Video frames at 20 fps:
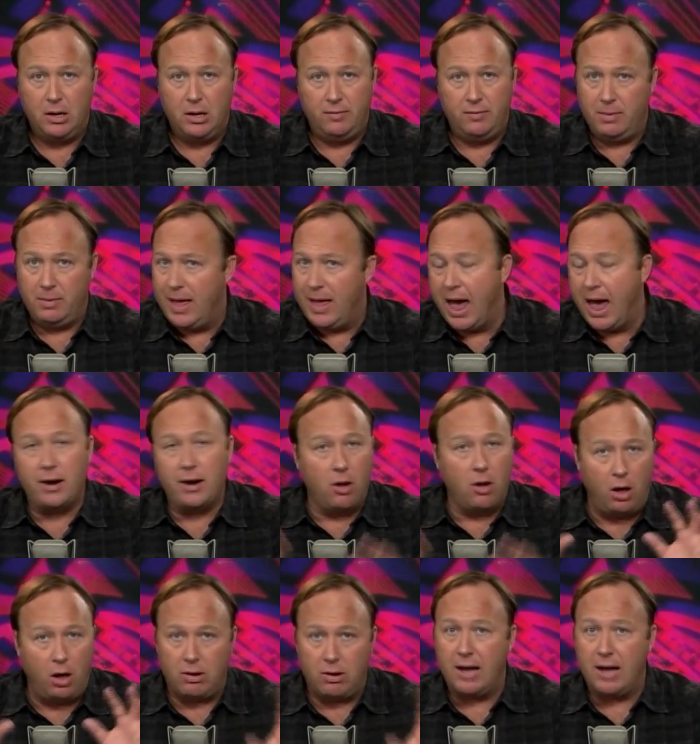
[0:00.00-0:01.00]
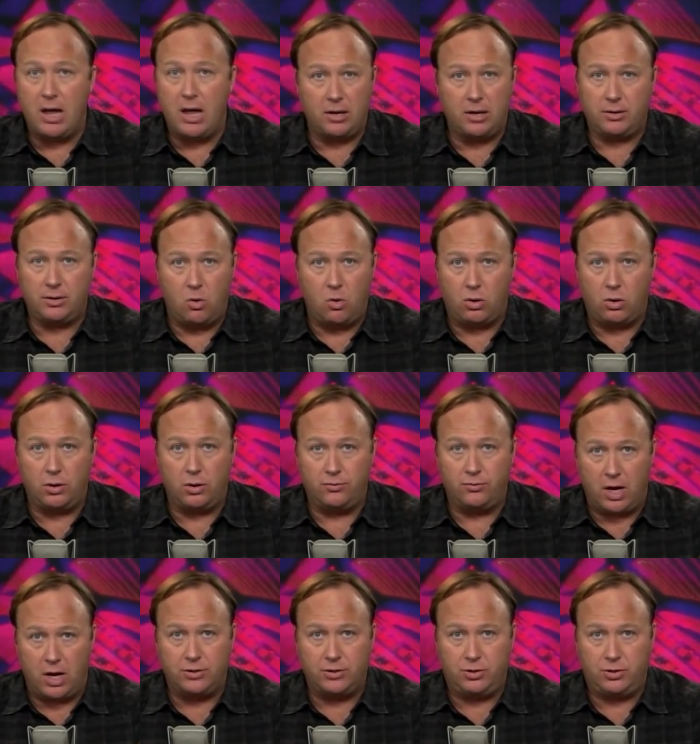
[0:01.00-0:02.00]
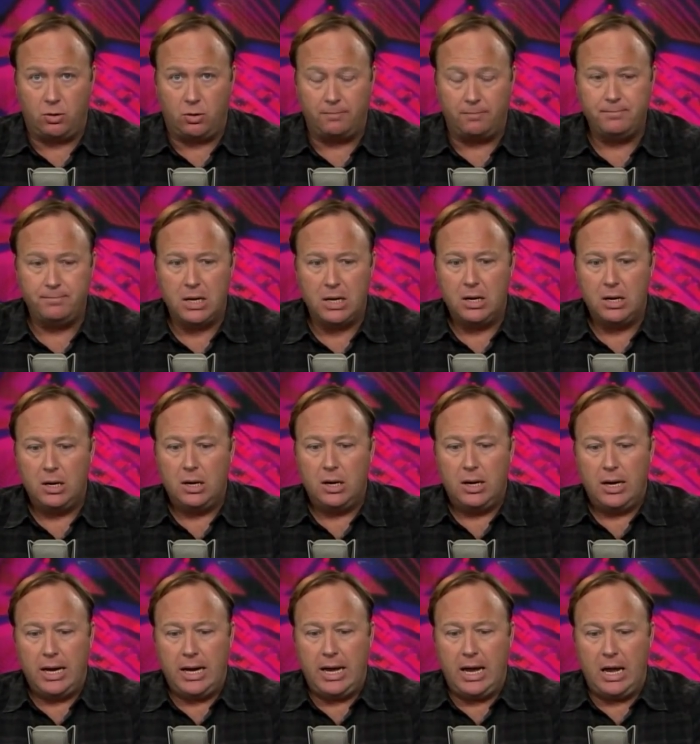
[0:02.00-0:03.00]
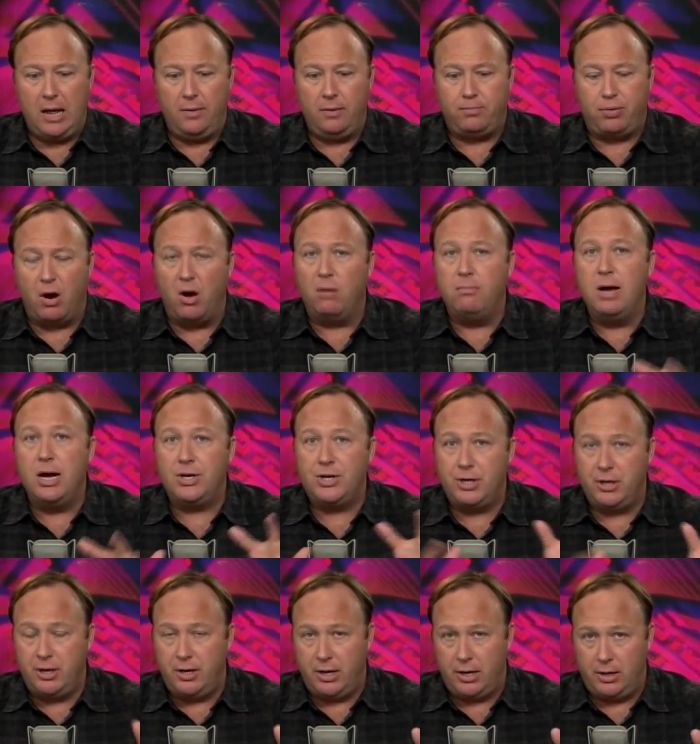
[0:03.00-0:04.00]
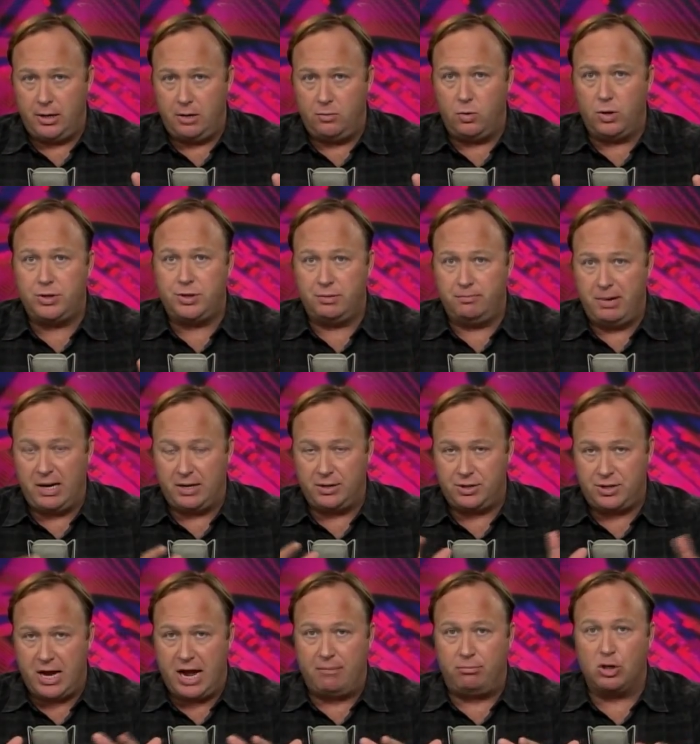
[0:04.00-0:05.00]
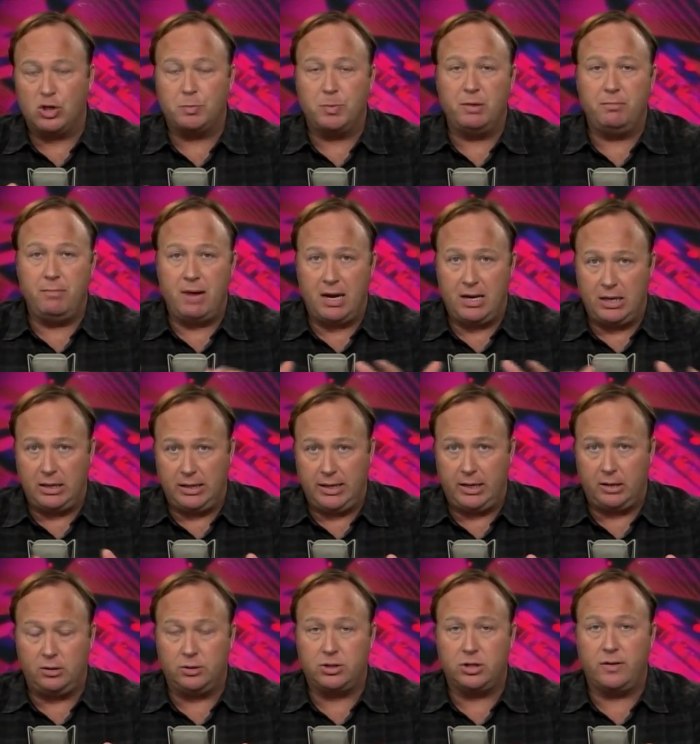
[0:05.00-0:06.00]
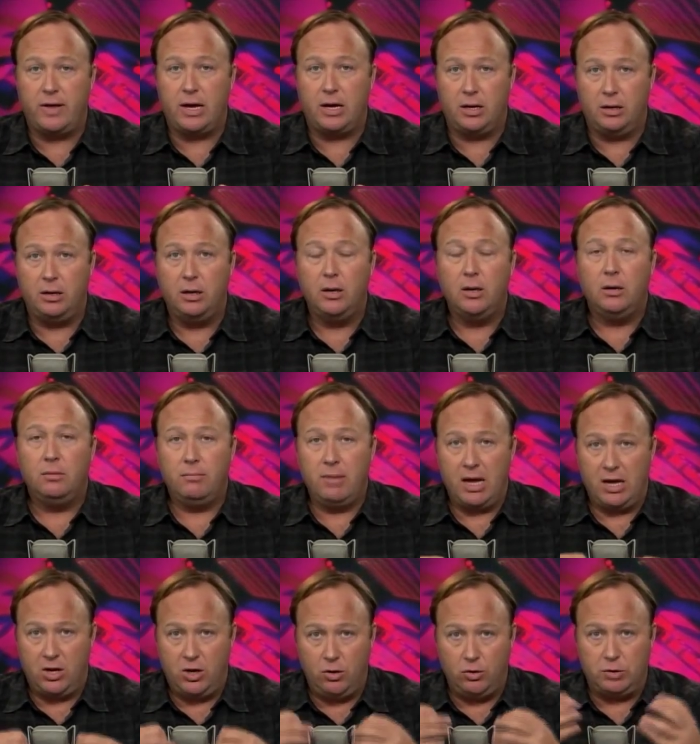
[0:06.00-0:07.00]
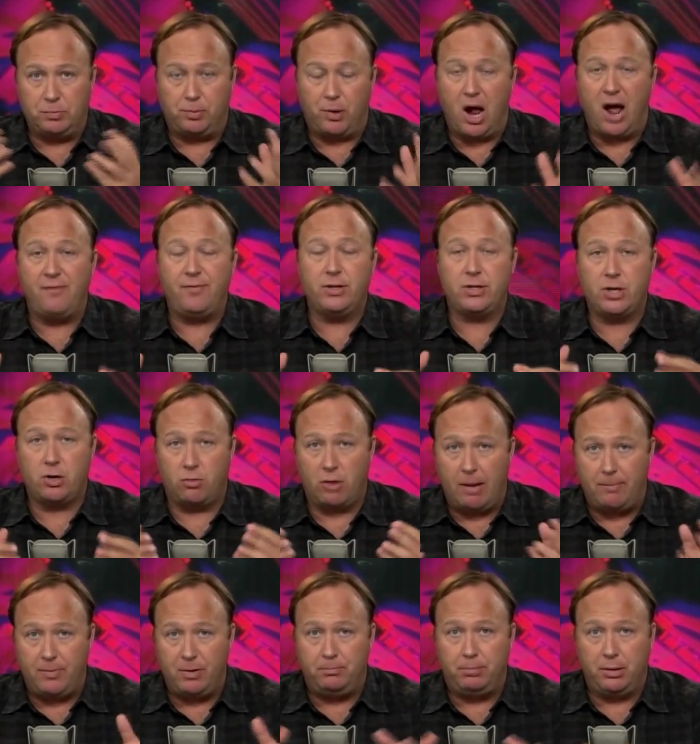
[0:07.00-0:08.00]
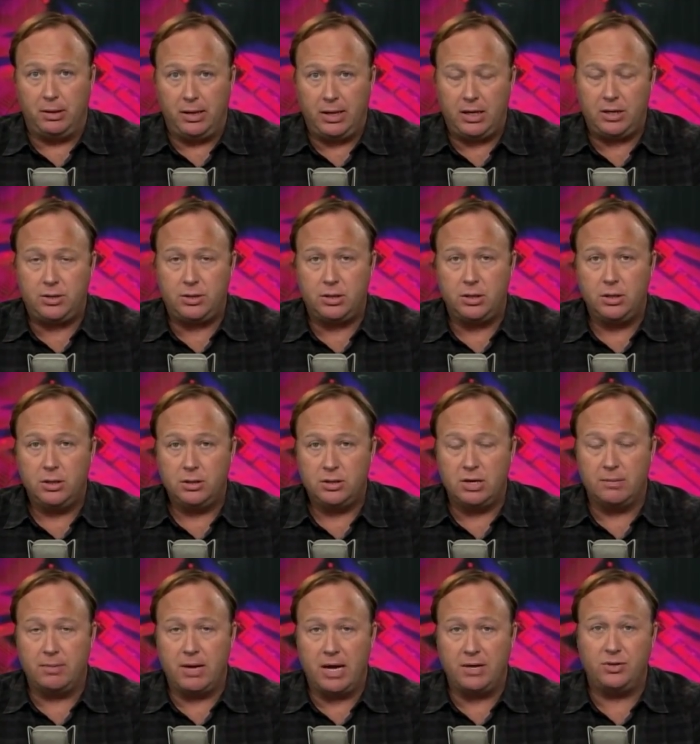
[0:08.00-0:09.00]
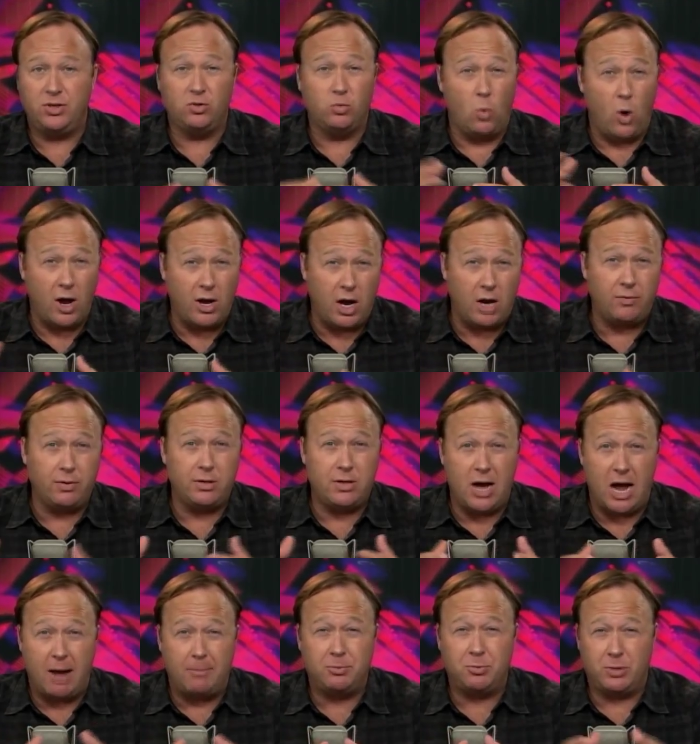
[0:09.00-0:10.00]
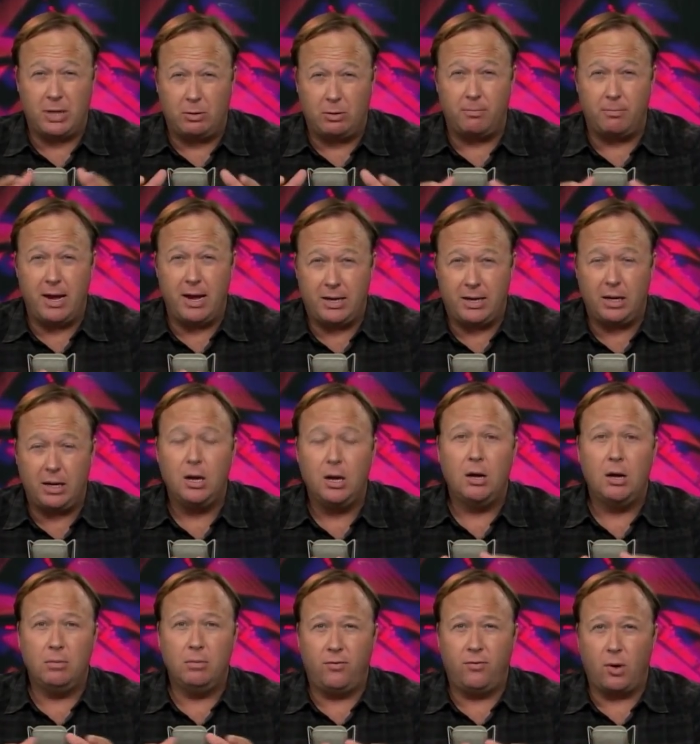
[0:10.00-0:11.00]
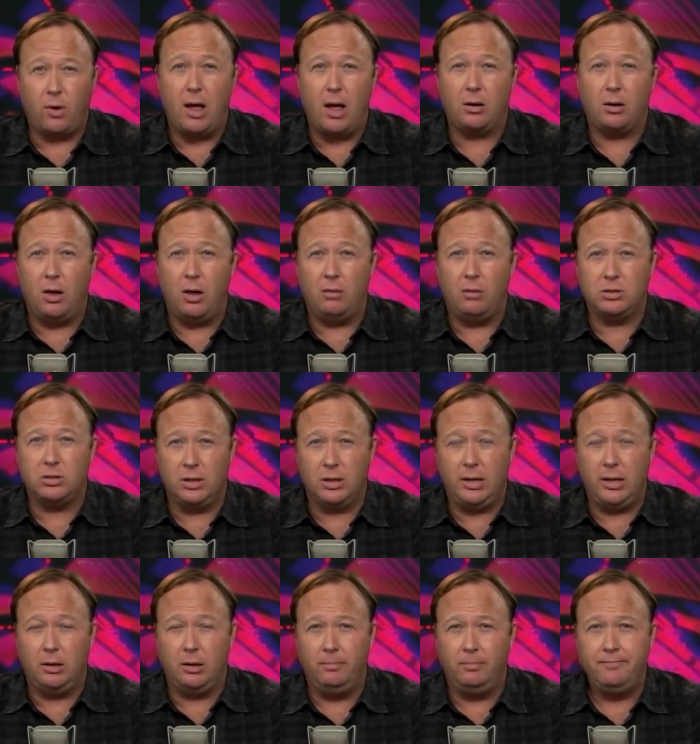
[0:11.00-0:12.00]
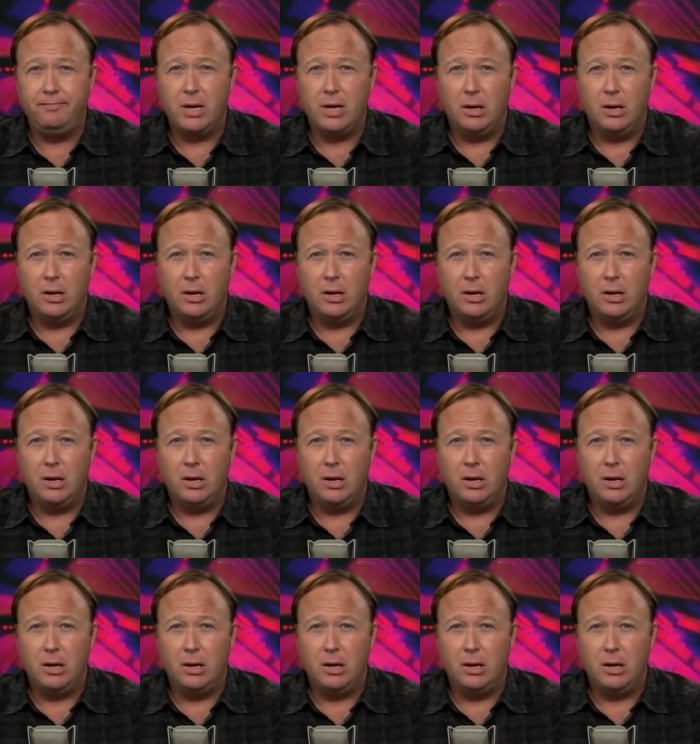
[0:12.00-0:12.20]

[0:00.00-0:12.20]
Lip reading: I mean, they had it all right down at the corner drugstore. And the prohibition had ended, which the big establishment made illegal so they could make huge profits, corrupt the police, some cases 100 times what they were making before alcohol was legal,